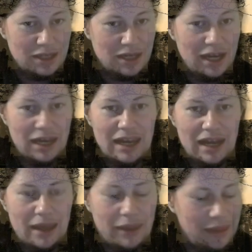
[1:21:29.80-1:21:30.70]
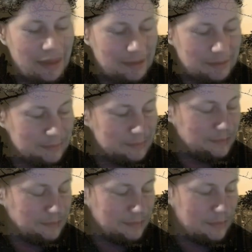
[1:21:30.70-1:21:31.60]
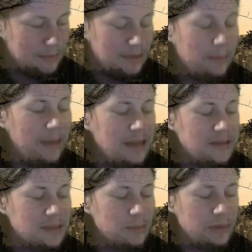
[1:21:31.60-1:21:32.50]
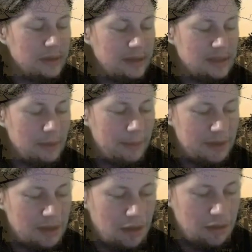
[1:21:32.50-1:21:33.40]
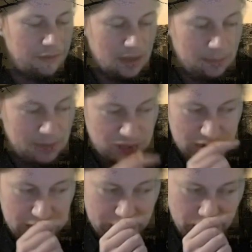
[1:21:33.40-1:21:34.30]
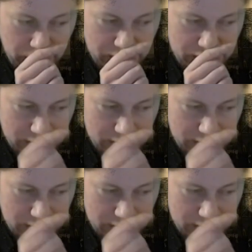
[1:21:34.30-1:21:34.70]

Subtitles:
Lilith." The maids smoothly swept the cloak from their mistress's shoulders.